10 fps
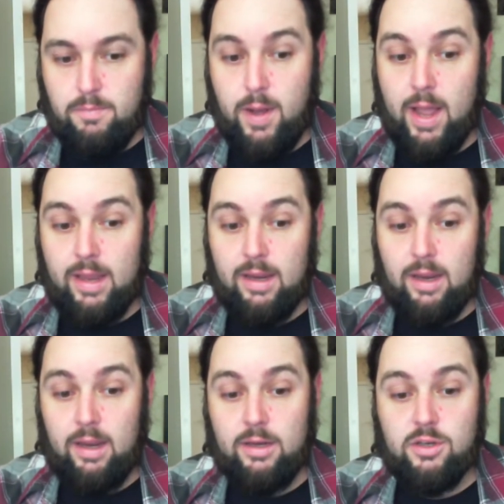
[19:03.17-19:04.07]
But
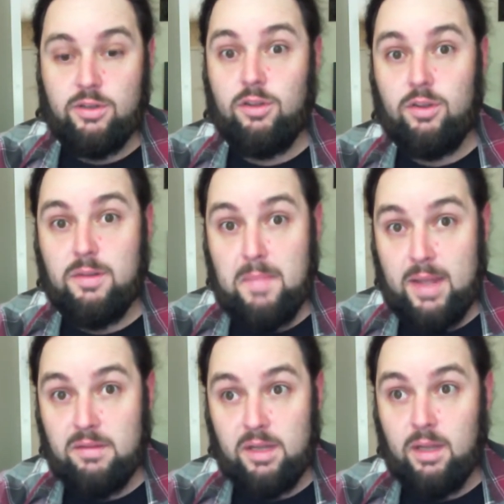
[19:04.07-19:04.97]
it
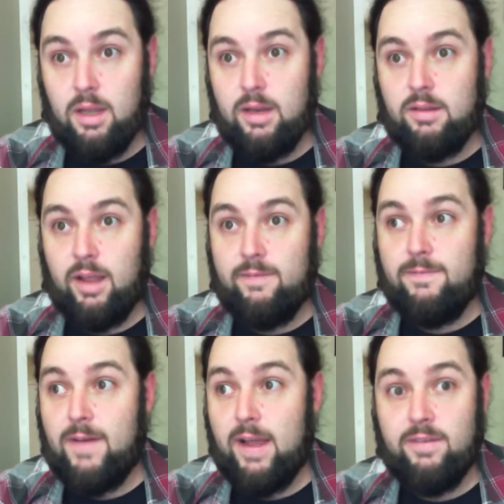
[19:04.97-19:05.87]
just looks amazing.
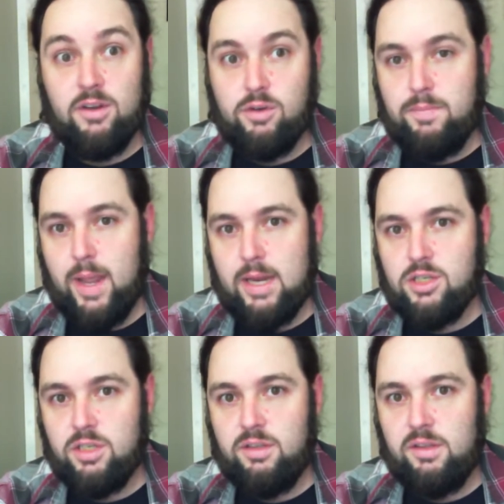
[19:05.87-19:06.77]
It's like
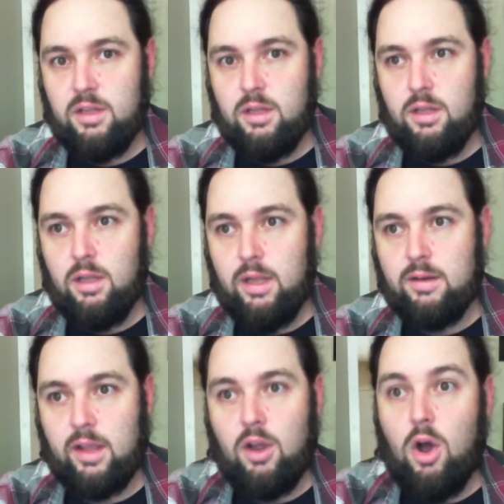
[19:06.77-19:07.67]
500 pages.
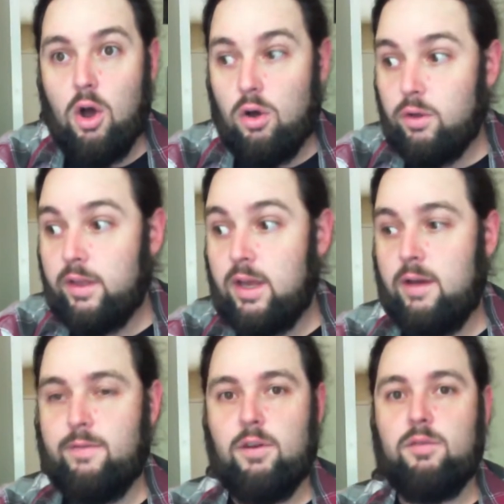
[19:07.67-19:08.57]
It's like
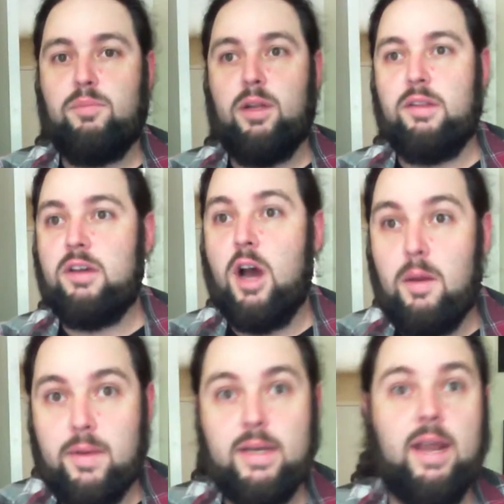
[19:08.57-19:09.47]
all the covers
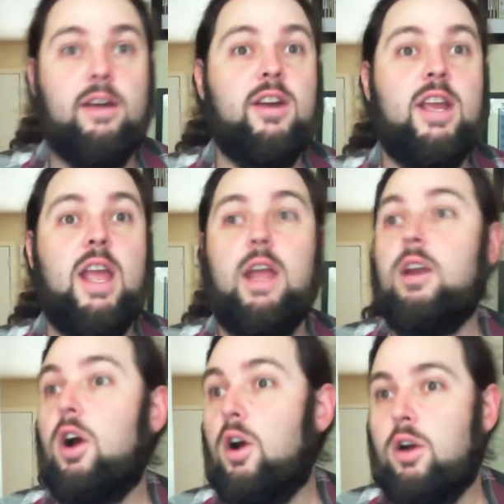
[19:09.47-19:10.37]
plus
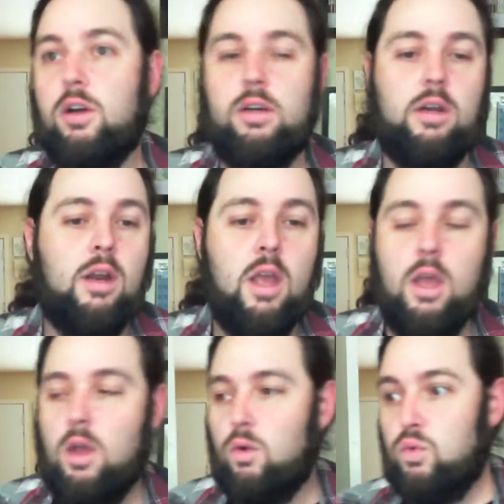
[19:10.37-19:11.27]
commentary and art.
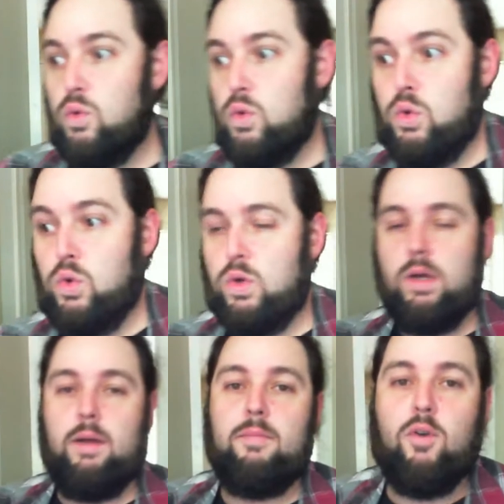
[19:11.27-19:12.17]

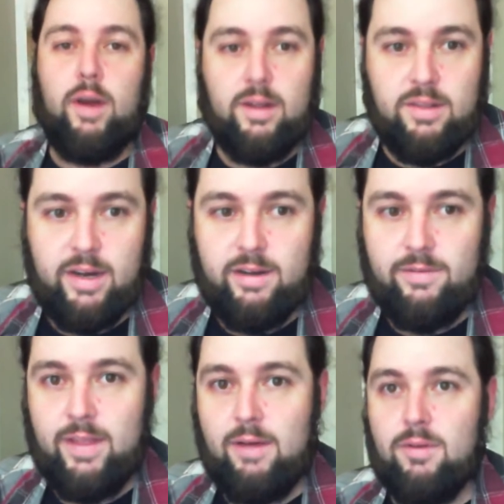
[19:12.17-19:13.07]
I'm
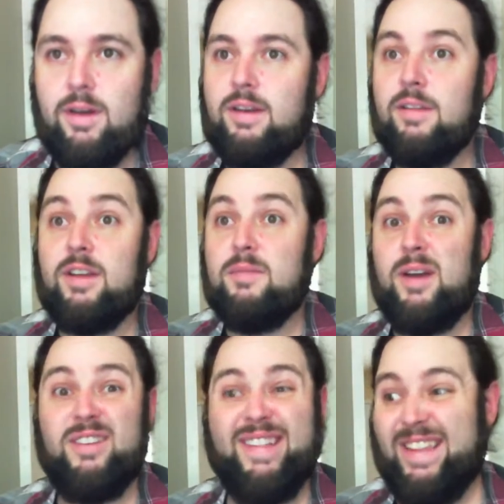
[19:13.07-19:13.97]
quite excited for that one.
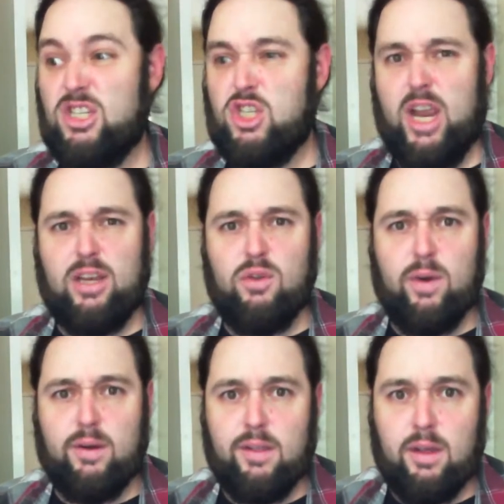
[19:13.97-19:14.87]
It doesn't come out till like
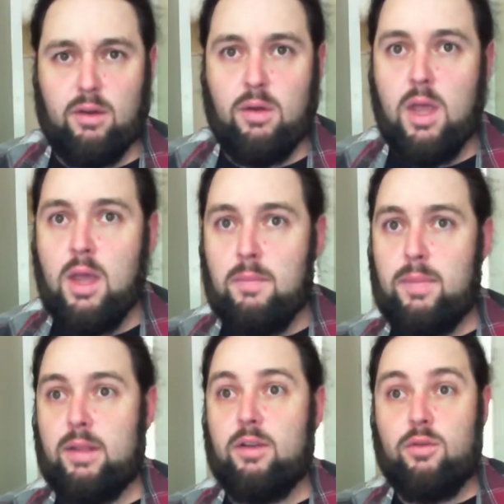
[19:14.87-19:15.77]
January though.
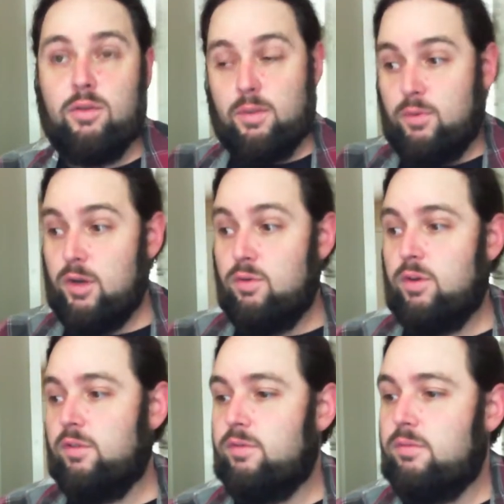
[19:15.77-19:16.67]
But they're
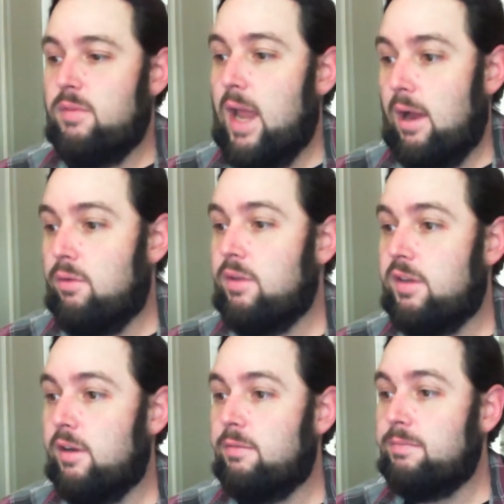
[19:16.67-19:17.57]
doing the pre-orders
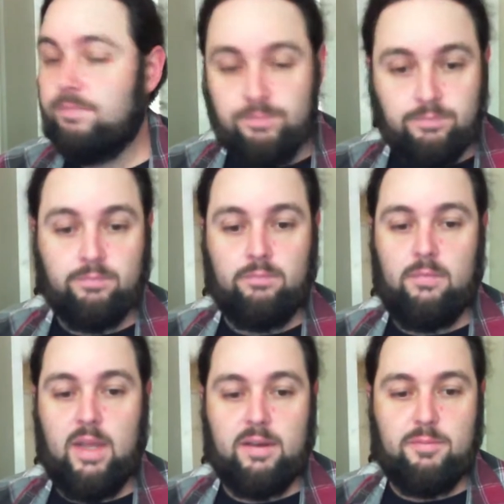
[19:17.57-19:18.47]
now, so
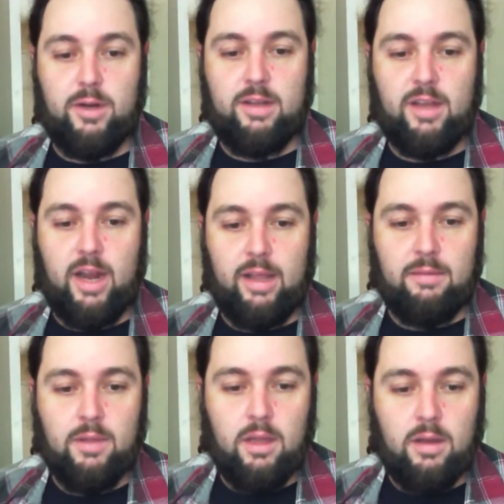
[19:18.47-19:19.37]
that's pretty
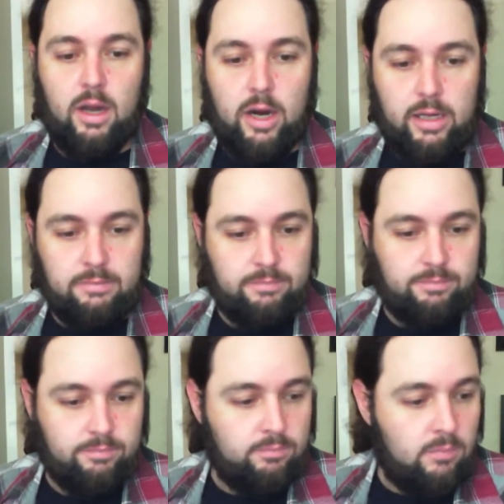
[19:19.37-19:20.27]
exciting. All
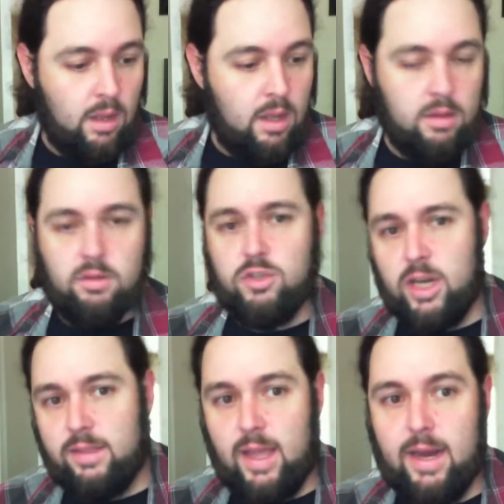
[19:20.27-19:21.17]
right. So
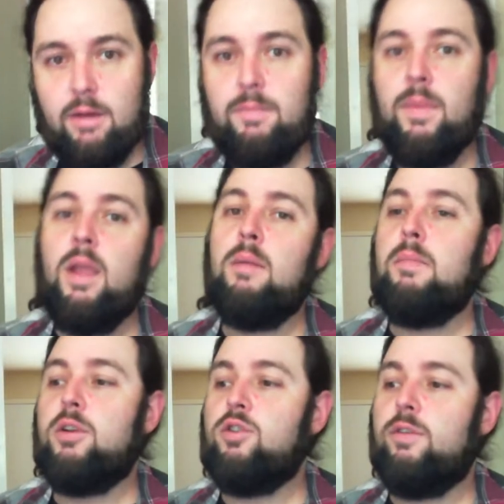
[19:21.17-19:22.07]
check that out.
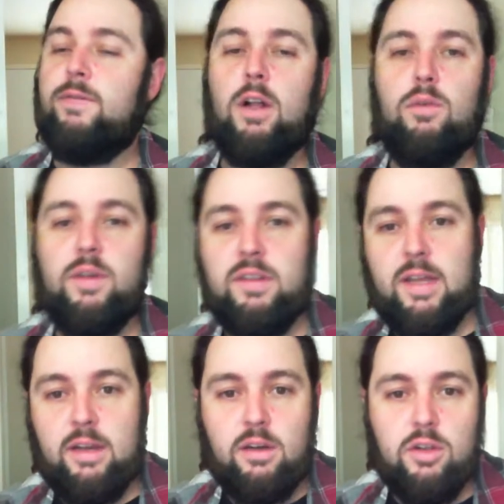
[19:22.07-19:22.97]
Make sure to
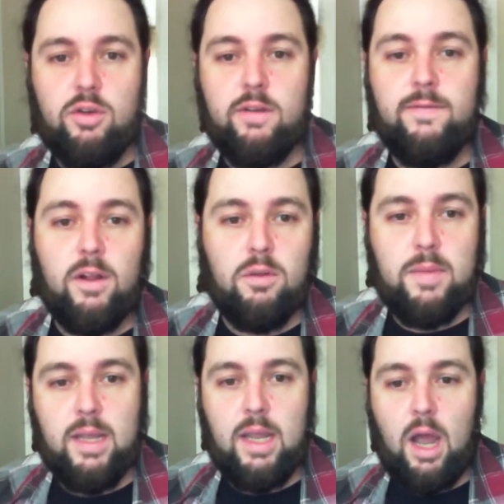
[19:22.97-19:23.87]
follow us here. You
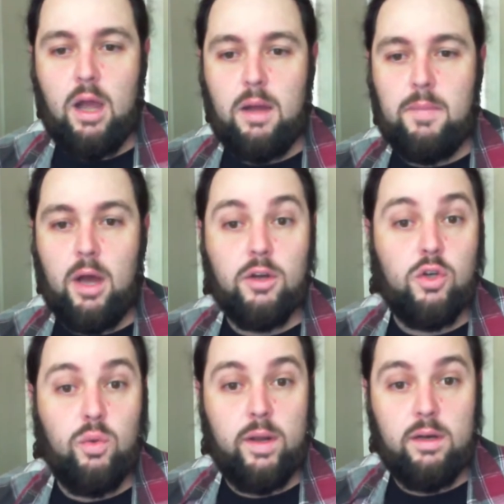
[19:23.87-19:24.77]
can follow me
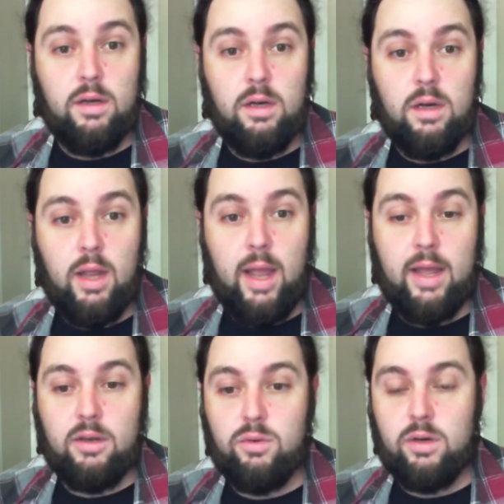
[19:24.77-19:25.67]
on Twitter
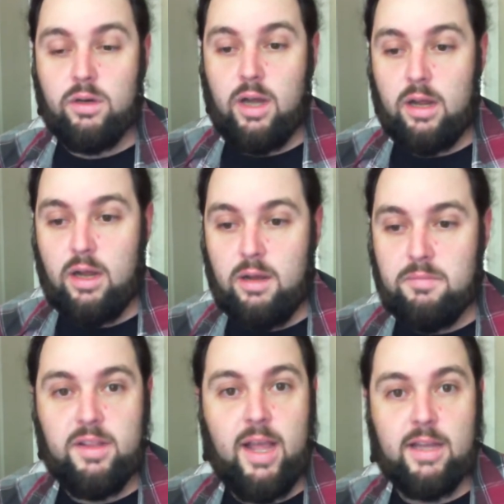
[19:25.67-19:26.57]
at
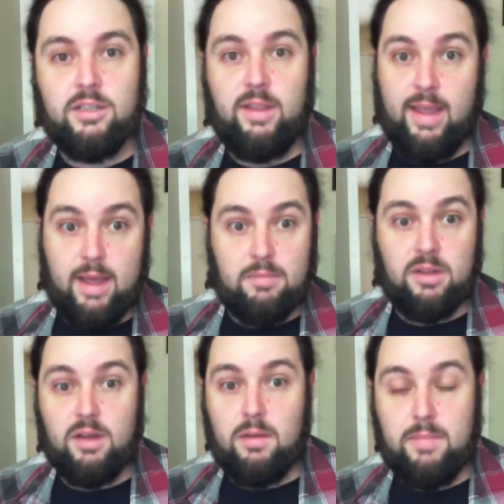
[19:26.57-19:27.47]

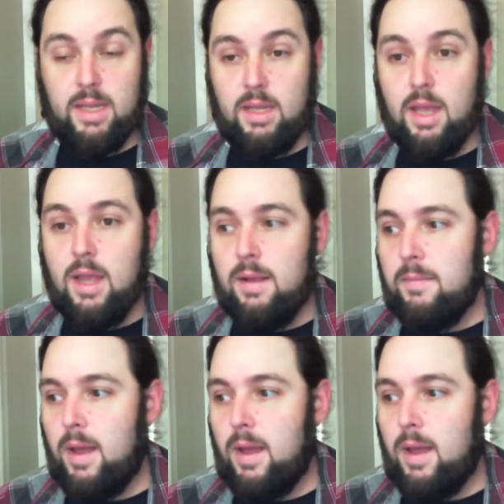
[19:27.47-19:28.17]
twitter.com/theamazombie.